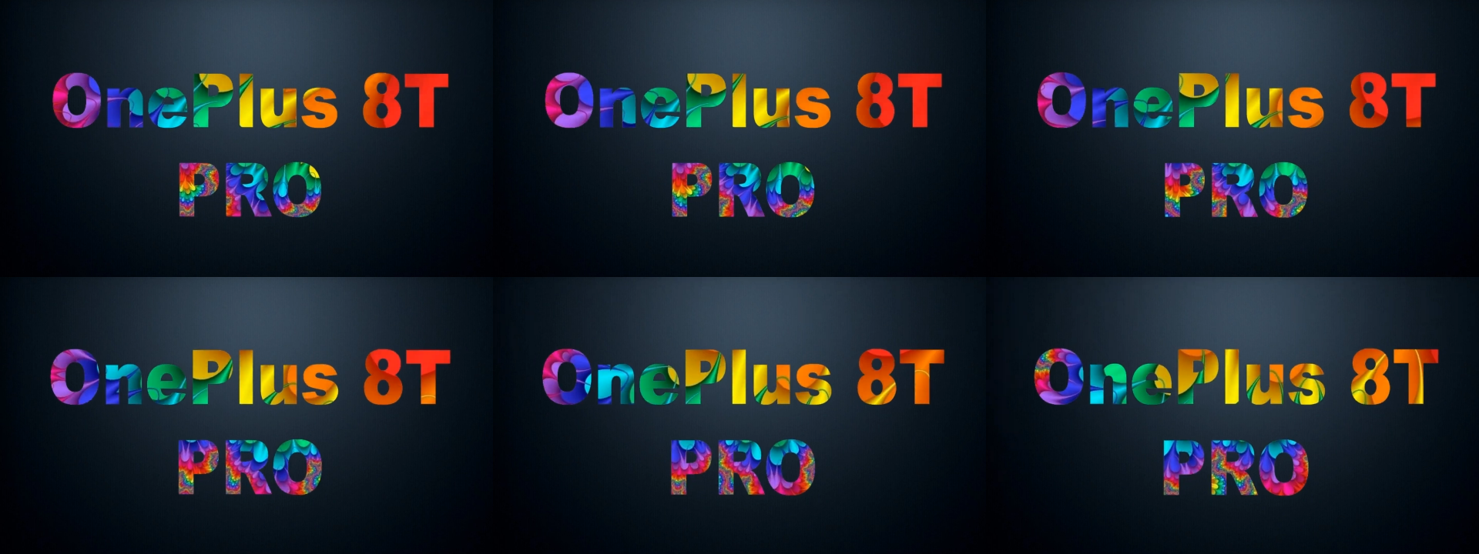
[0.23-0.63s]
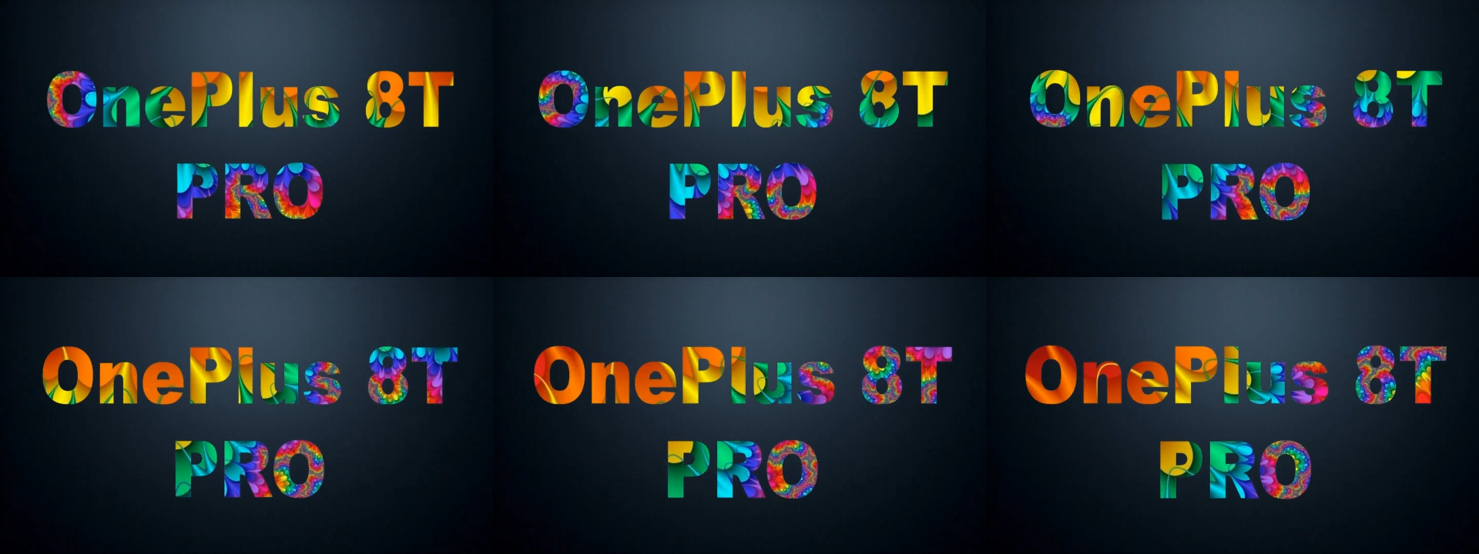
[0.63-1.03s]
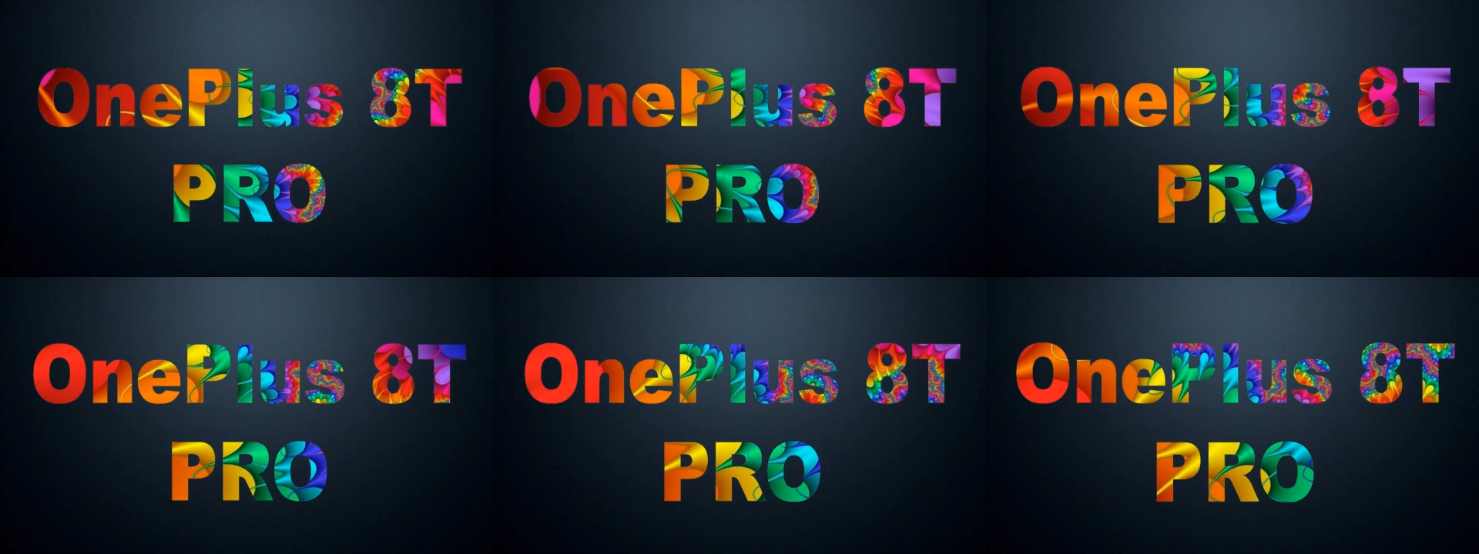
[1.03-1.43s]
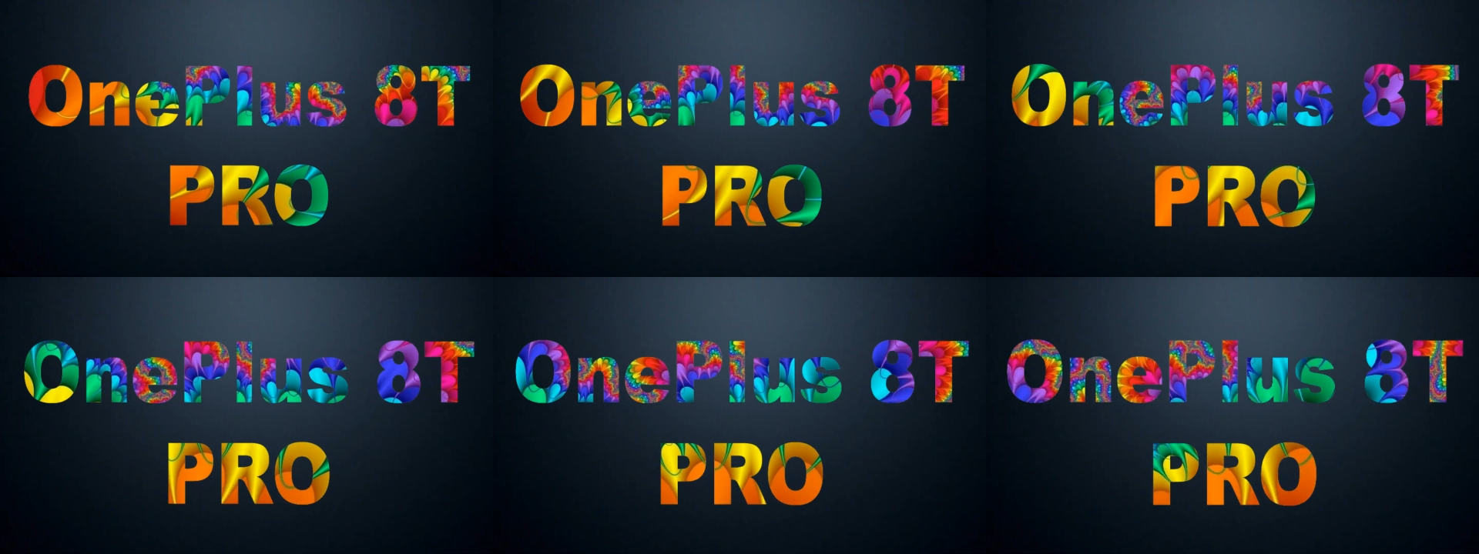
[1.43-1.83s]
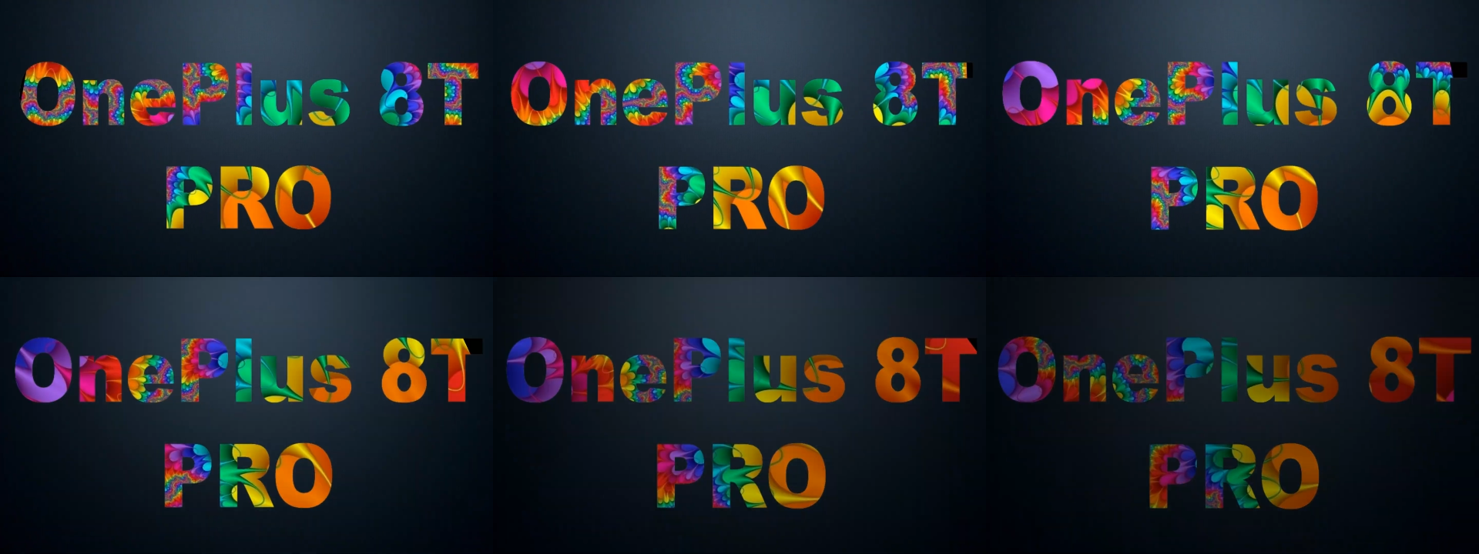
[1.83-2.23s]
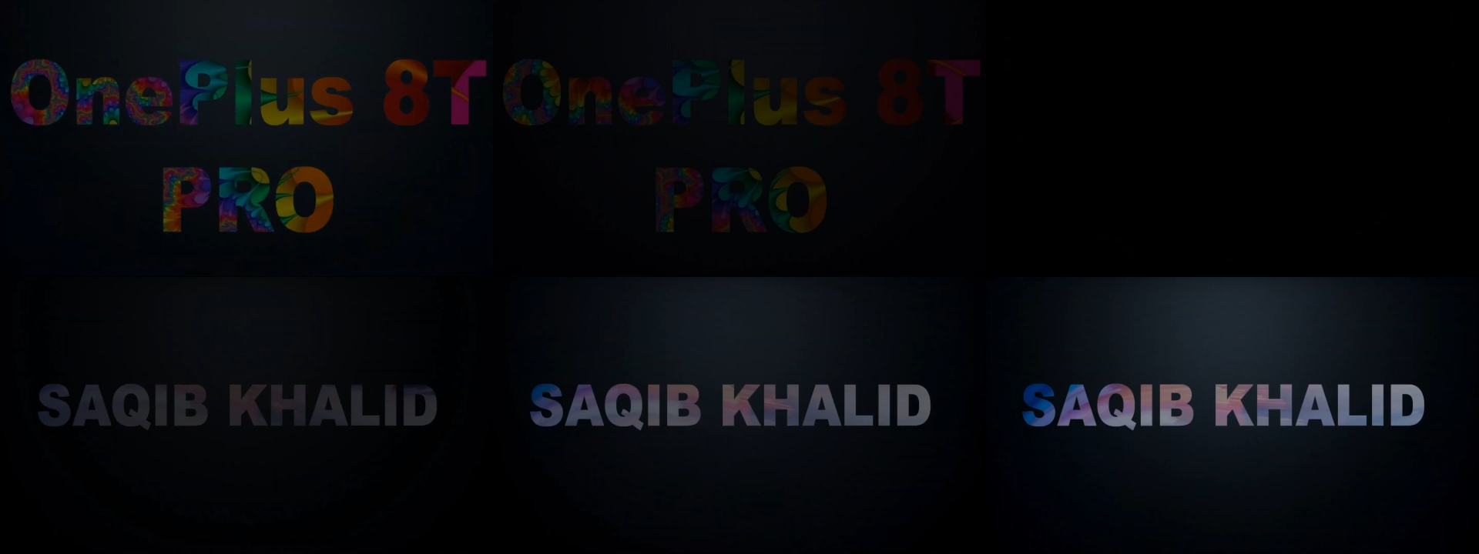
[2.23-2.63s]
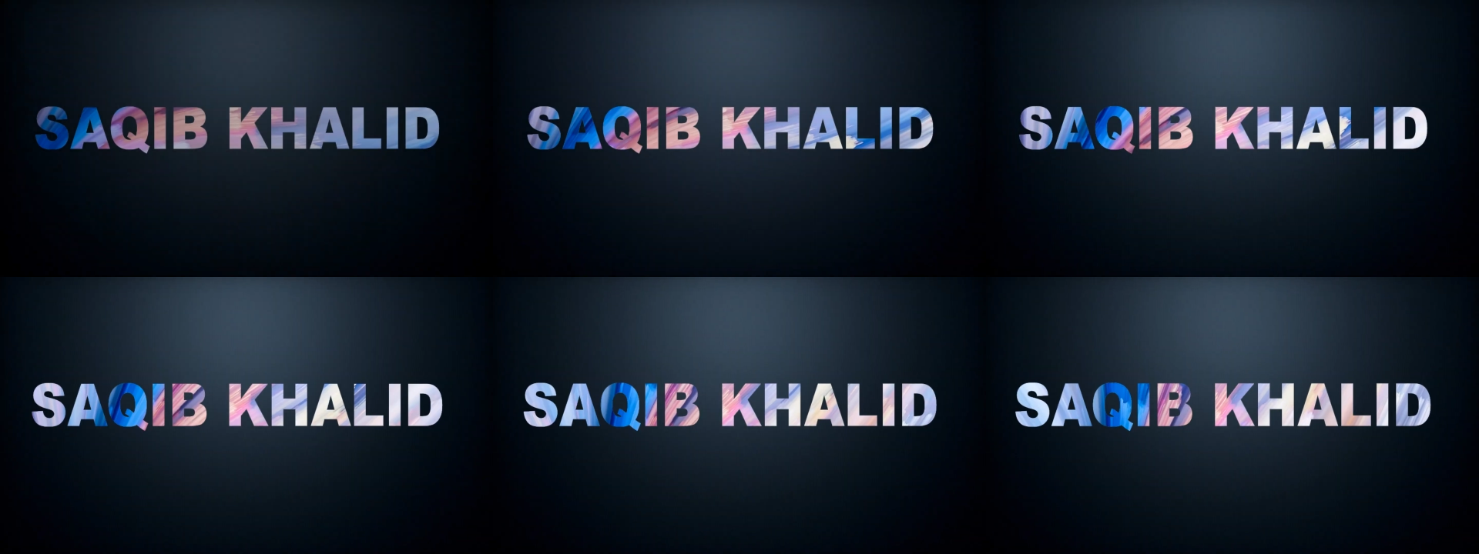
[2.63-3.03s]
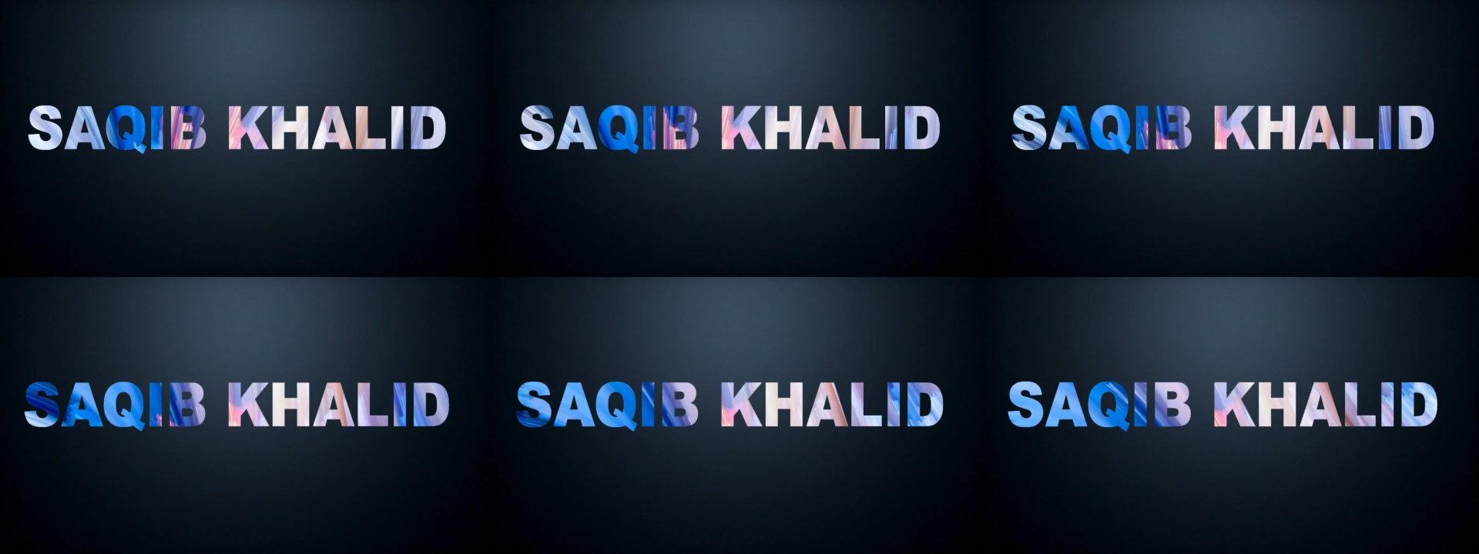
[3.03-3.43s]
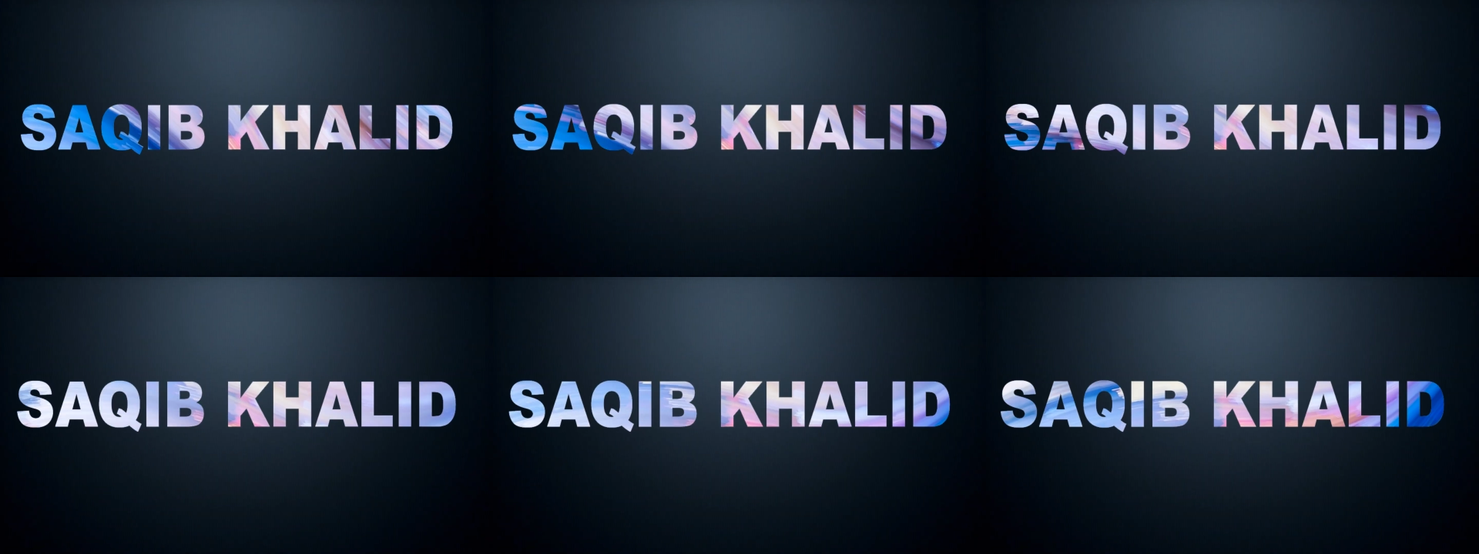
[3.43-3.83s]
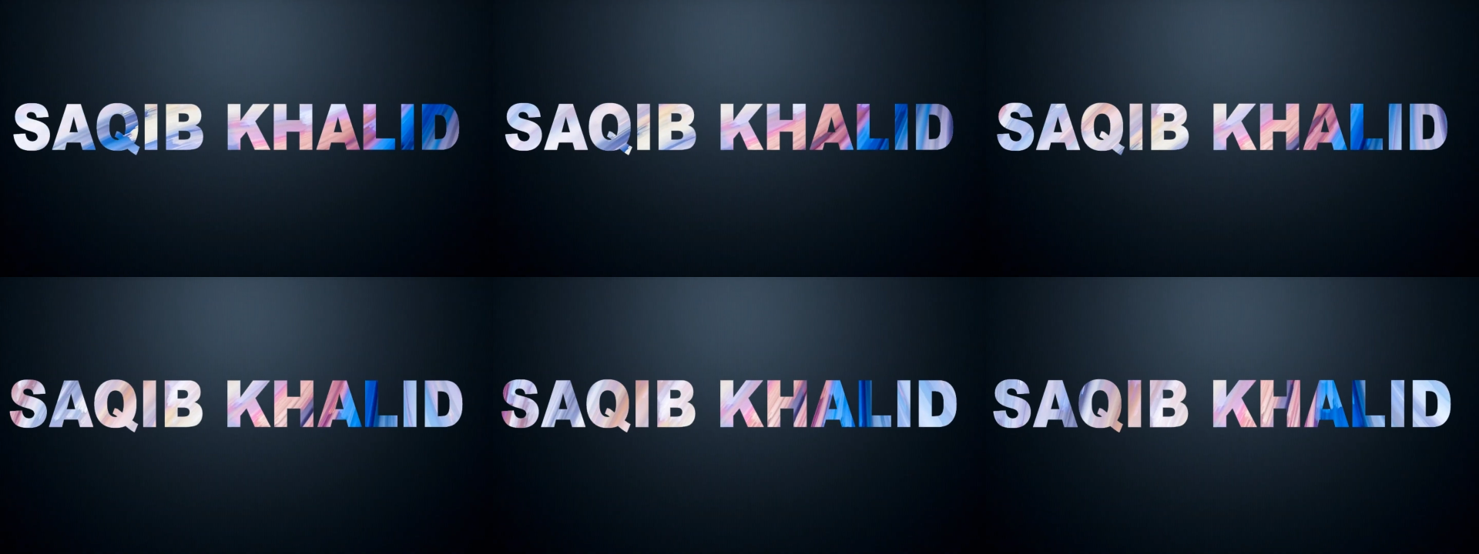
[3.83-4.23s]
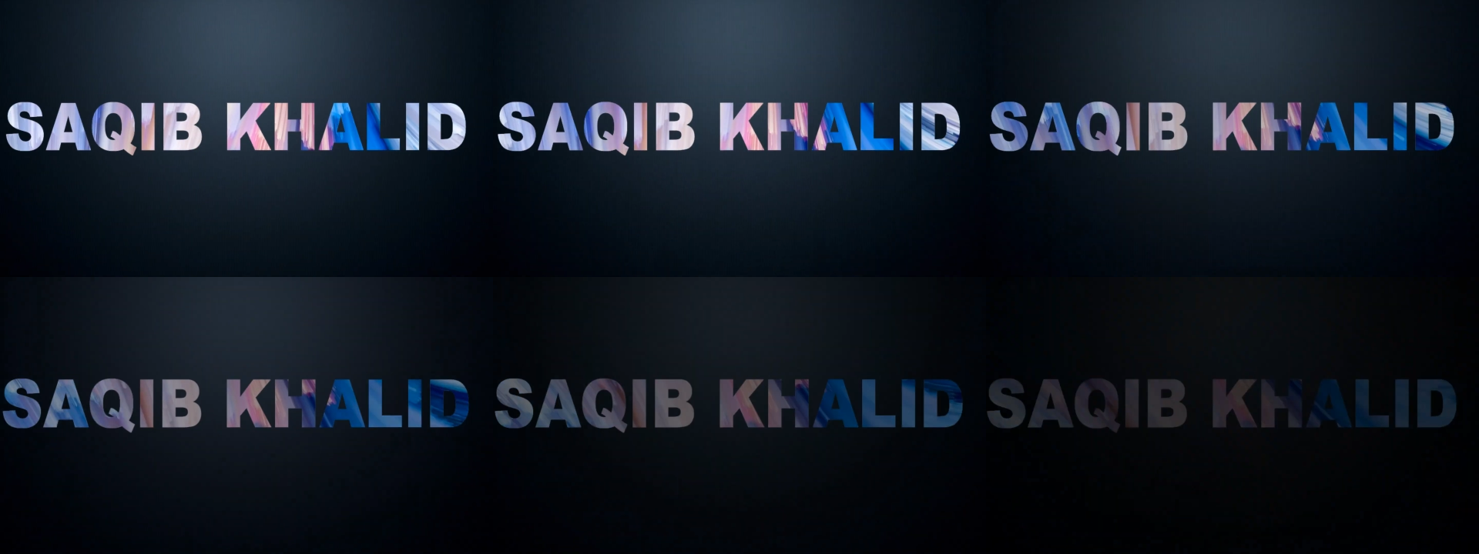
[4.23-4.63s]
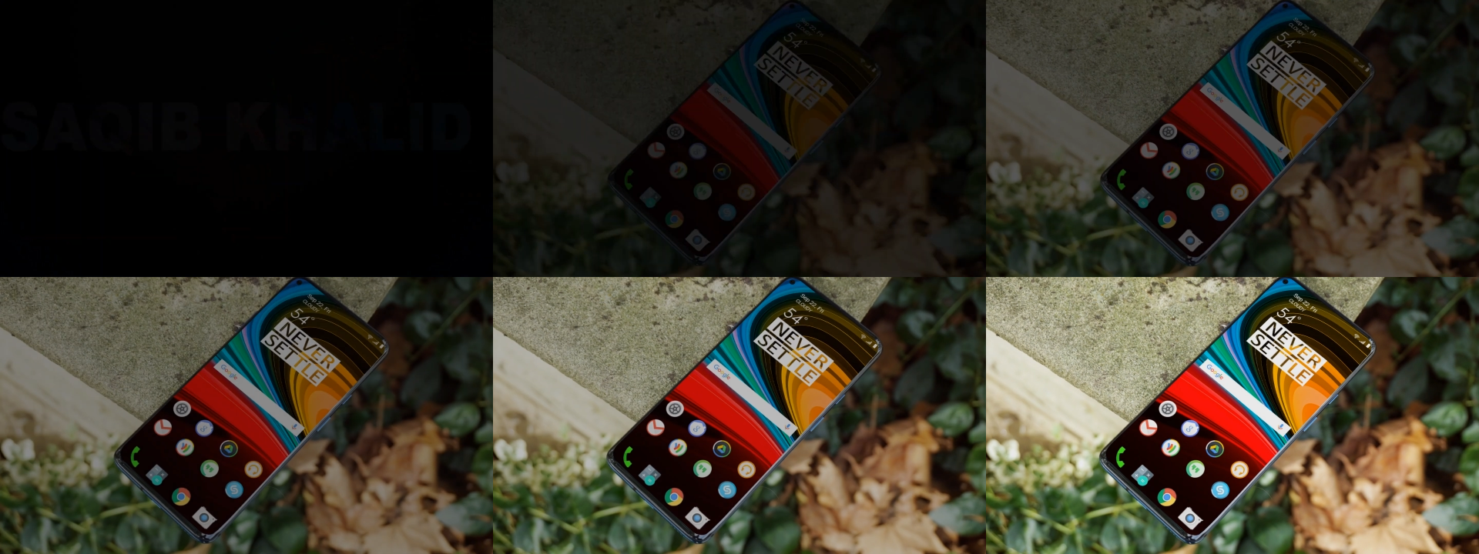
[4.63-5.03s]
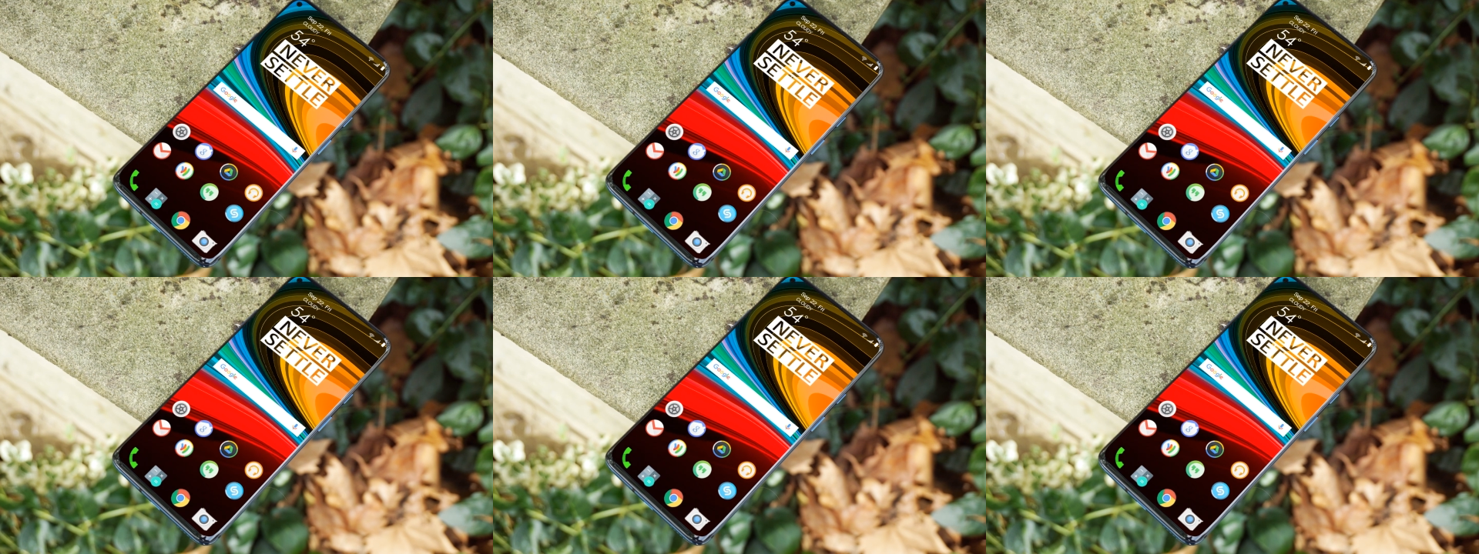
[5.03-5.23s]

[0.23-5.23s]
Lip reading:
Nobody's mouth can be seen.